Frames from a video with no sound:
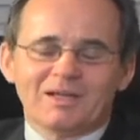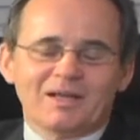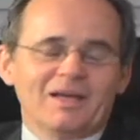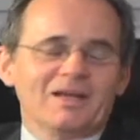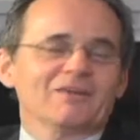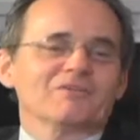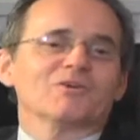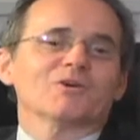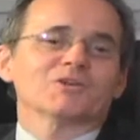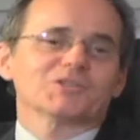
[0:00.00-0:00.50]

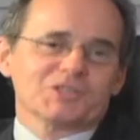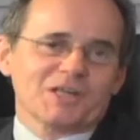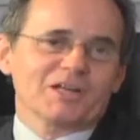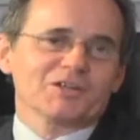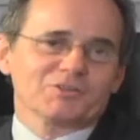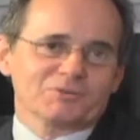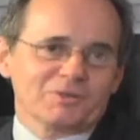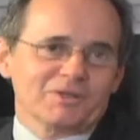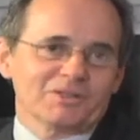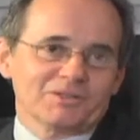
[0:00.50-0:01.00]
And of course,
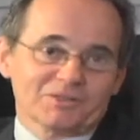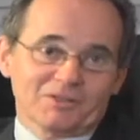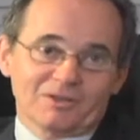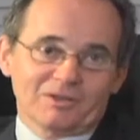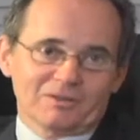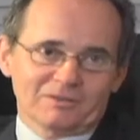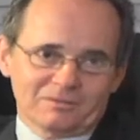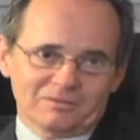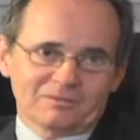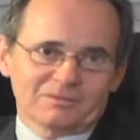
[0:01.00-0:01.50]
X-rays
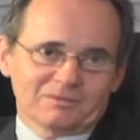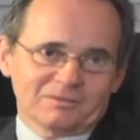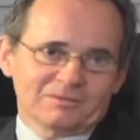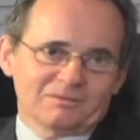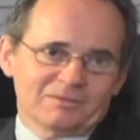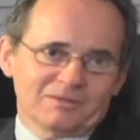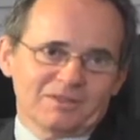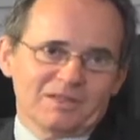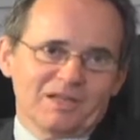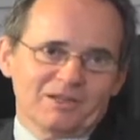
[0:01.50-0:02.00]
are,
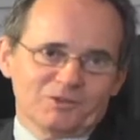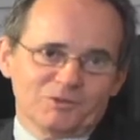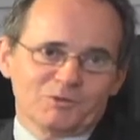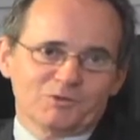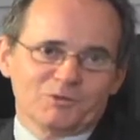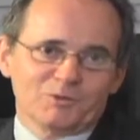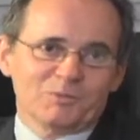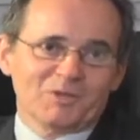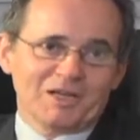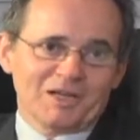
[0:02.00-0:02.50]
you can't do
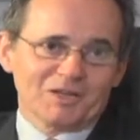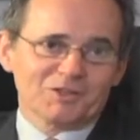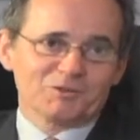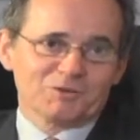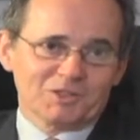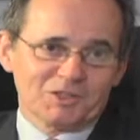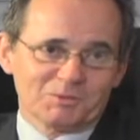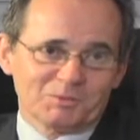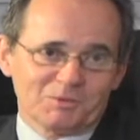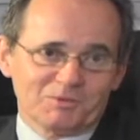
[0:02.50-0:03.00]
too many
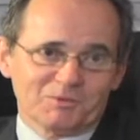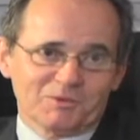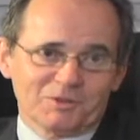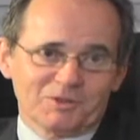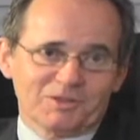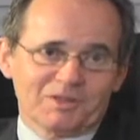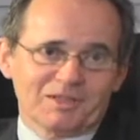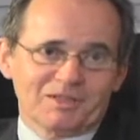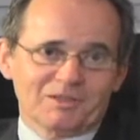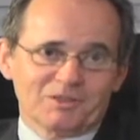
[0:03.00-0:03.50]
X-rays before
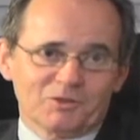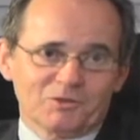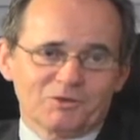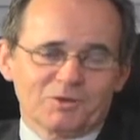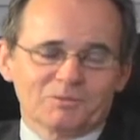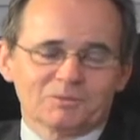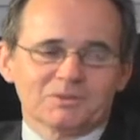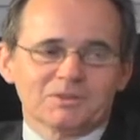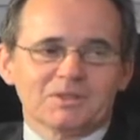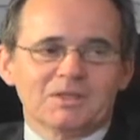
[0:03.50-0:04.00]
you get into
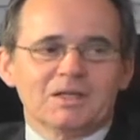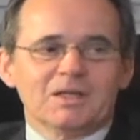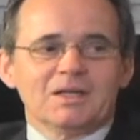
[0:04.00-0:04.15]
trouble.